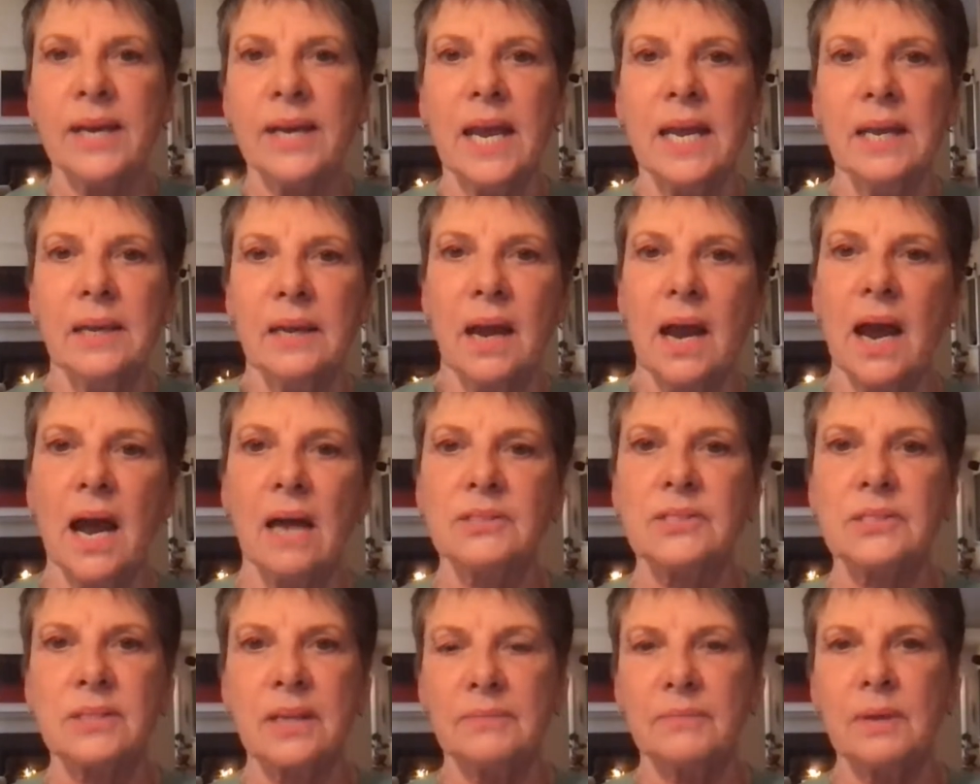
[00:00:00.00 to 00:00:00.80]
Okay.
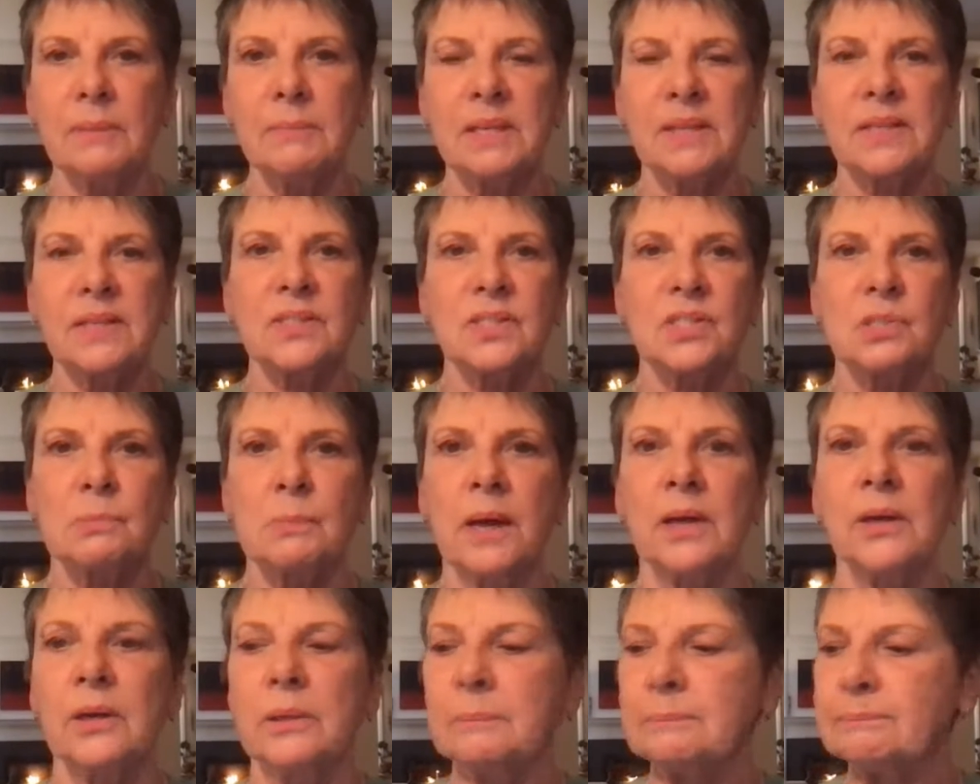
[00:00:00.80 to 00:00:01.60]
Maybe this is
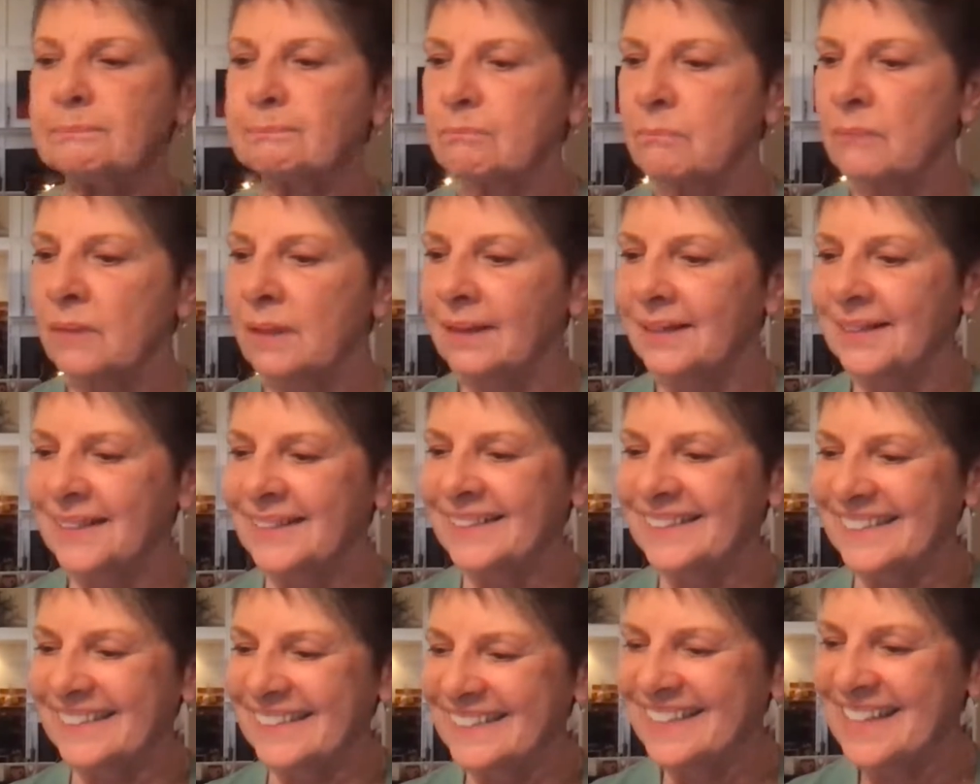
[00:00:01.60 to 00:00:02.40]
better.
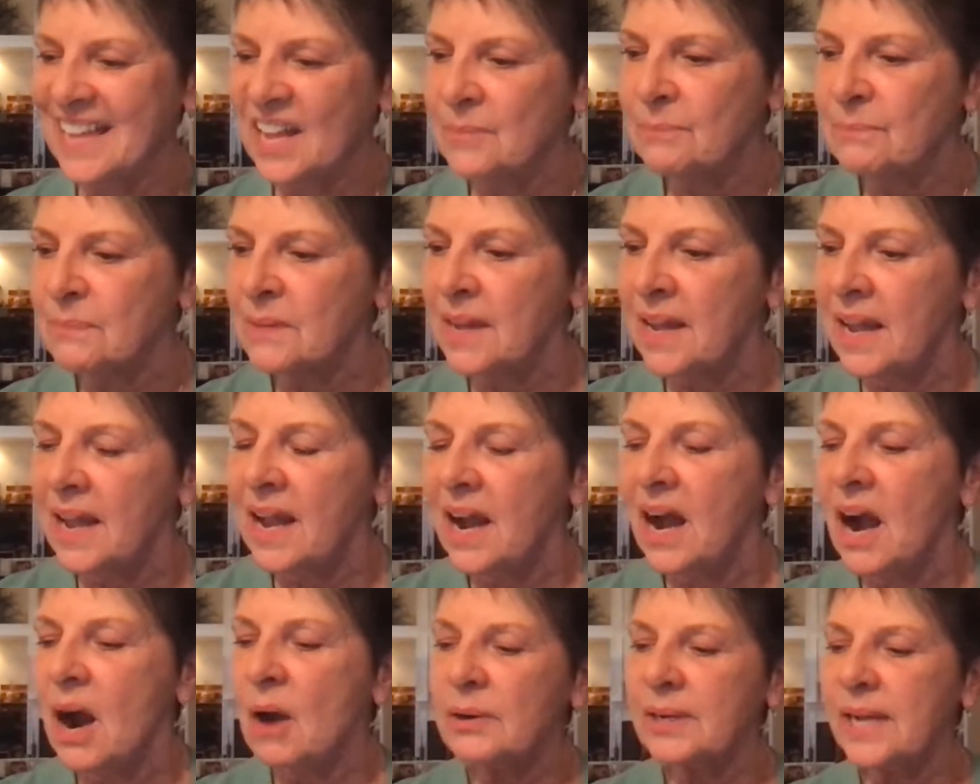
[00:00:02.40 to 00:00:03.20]

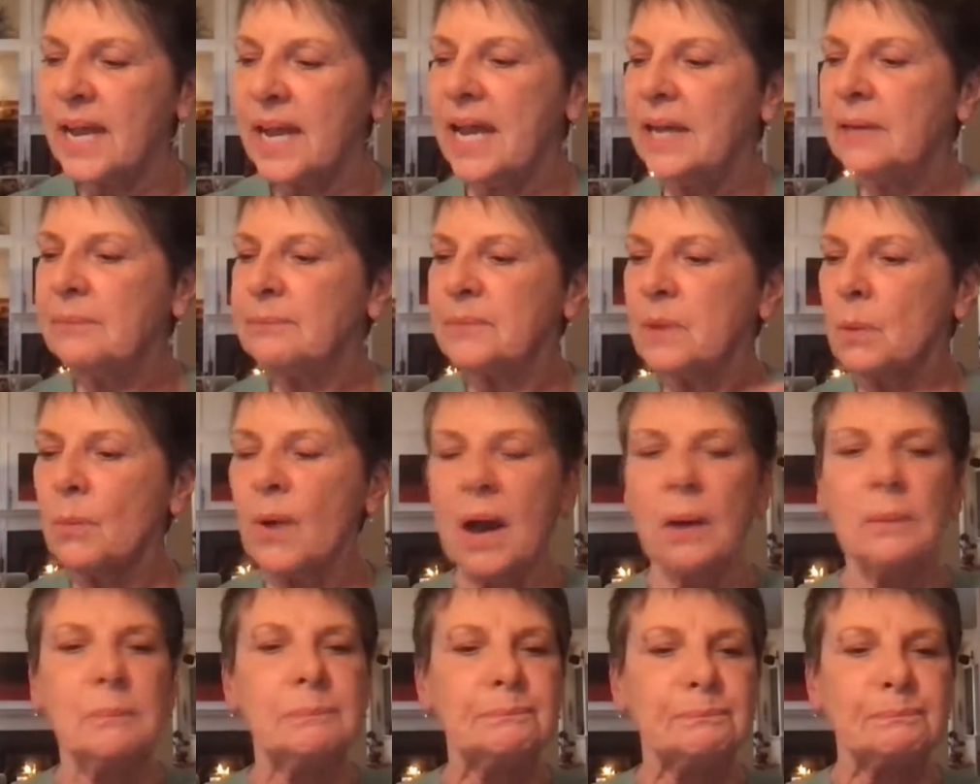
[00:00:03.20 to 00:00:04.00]
Okay.
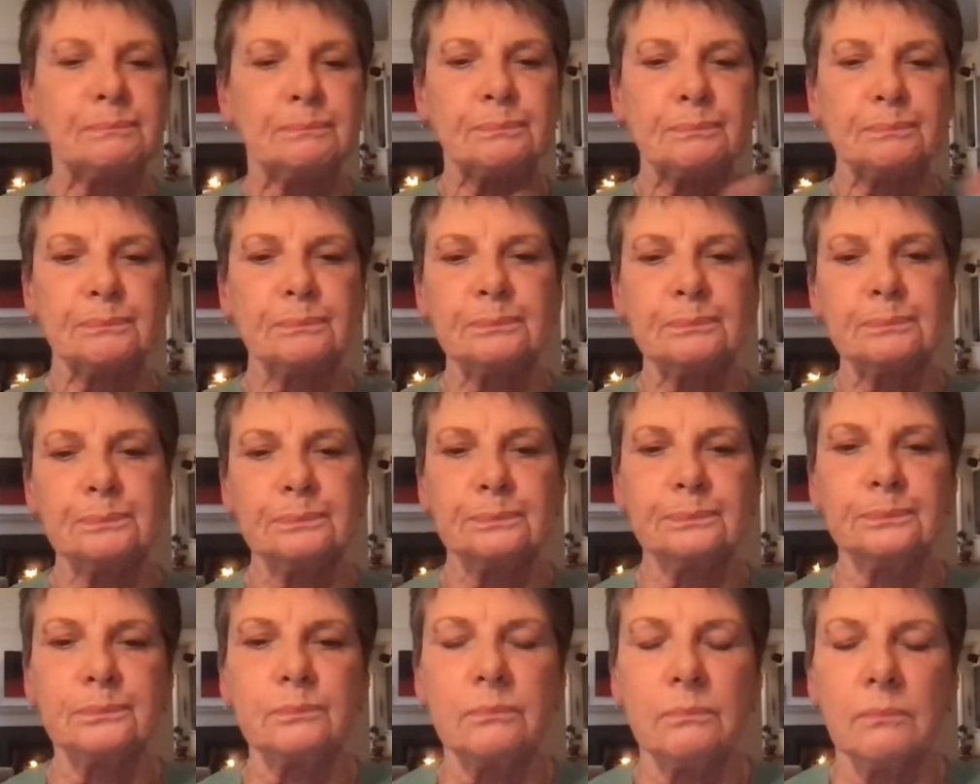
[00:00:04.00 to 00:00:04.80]
Well,
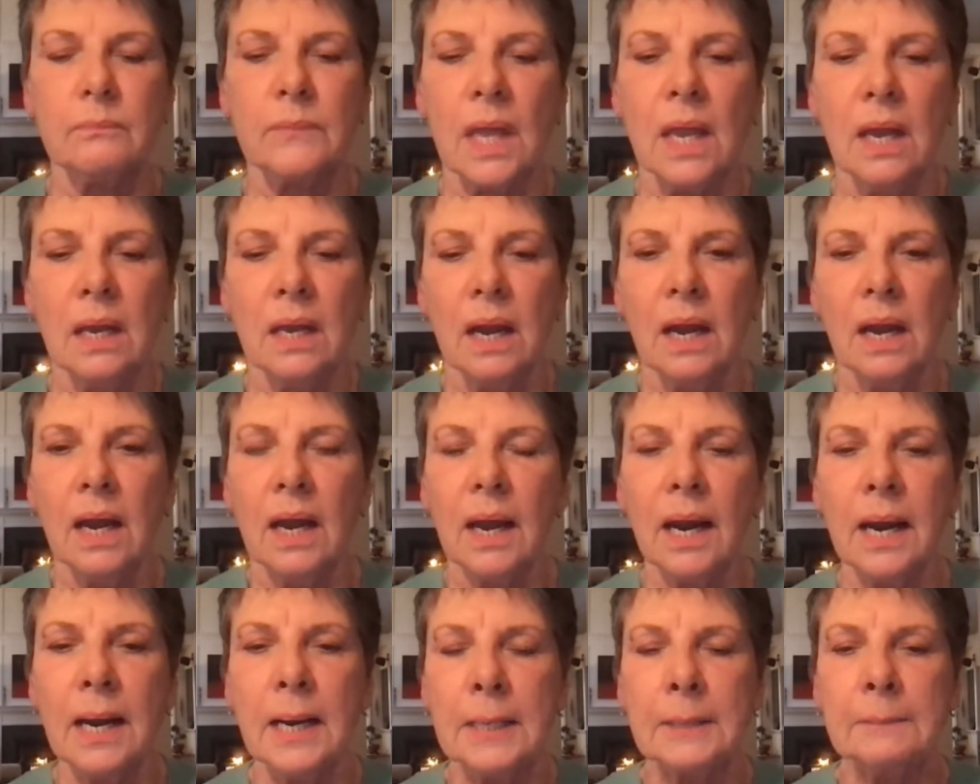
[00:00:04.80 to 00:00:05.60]

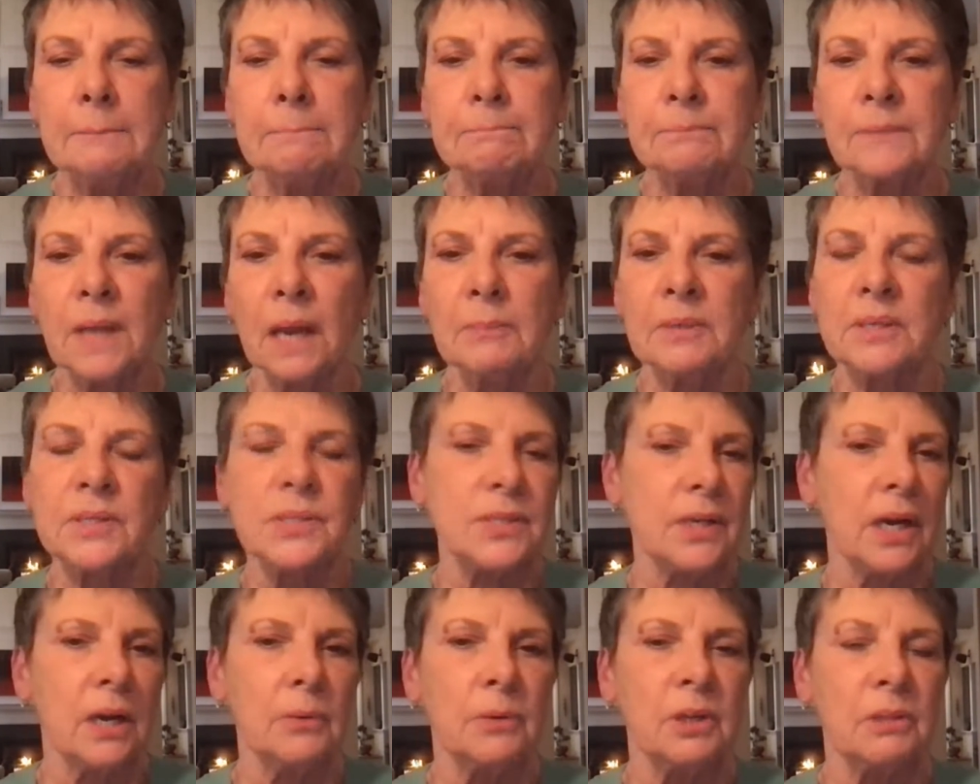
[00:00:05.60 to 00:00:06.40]
I'm going to
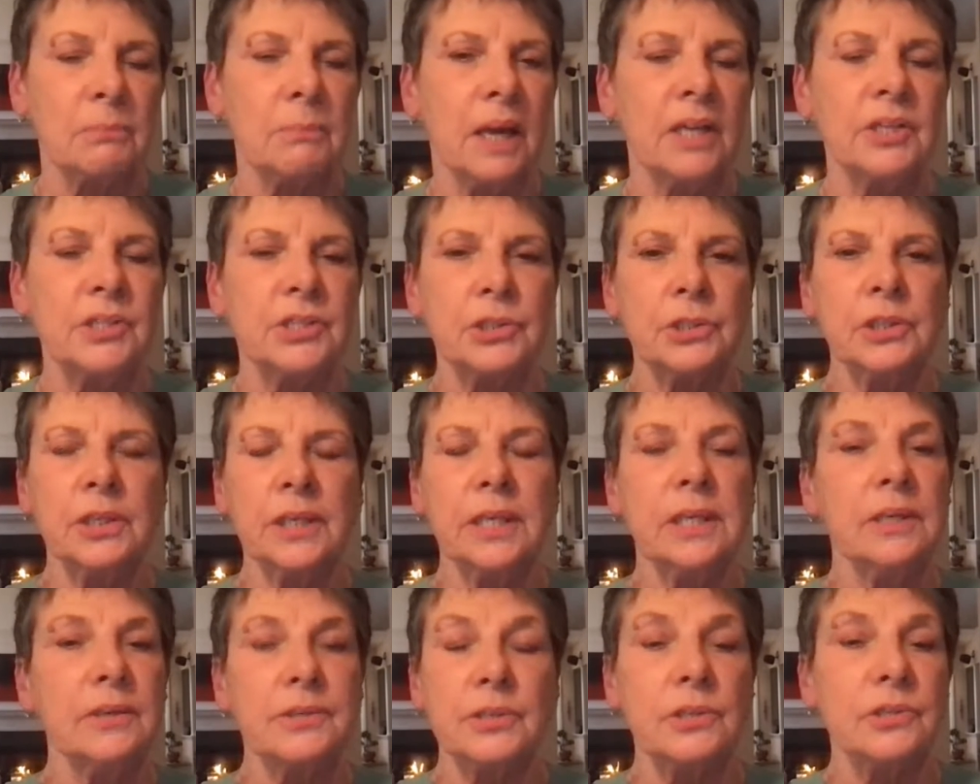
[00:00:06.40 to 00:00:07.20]
start with my
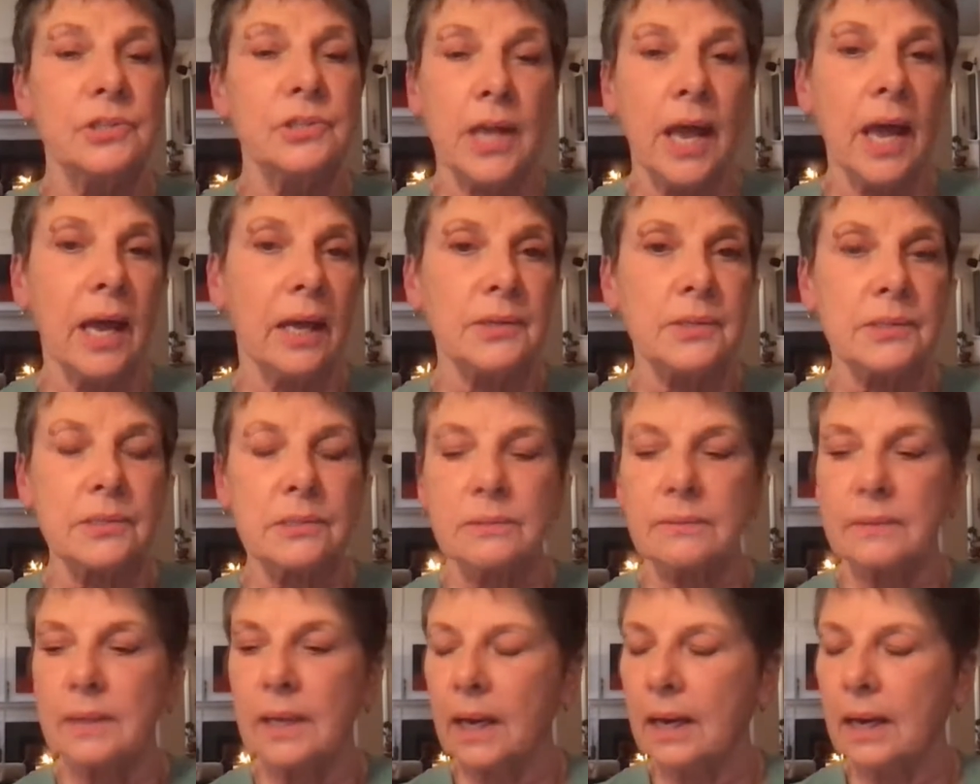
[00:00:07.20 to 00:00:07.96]
journey into jazz.